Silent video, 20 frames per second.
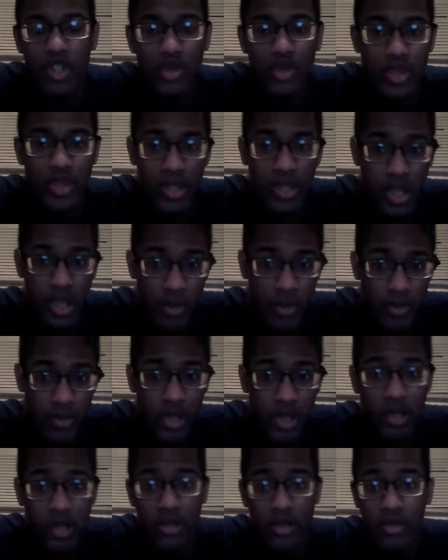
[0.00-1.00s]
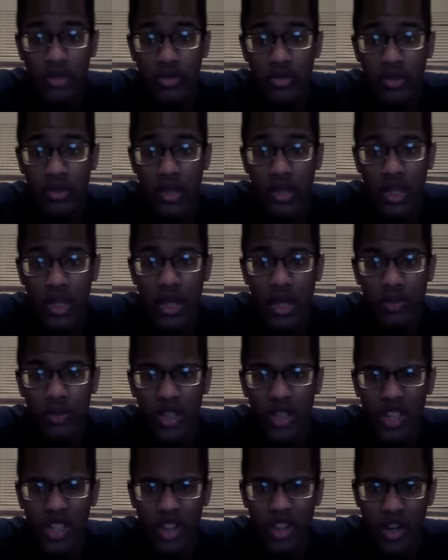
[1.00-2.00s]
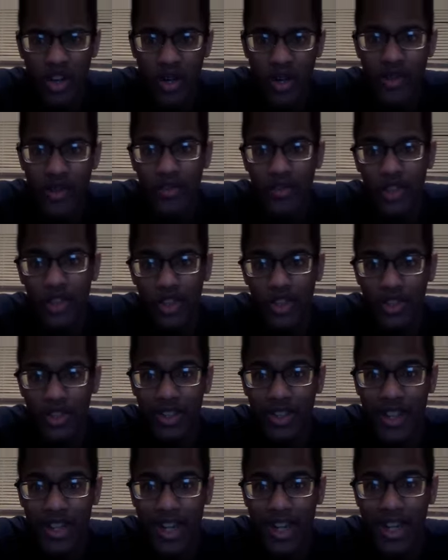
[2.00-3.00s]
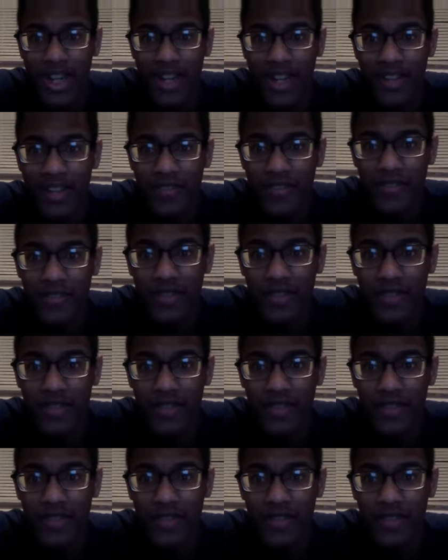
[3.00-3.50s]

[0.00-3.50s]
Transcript: you can come here and we can all have a good laugh.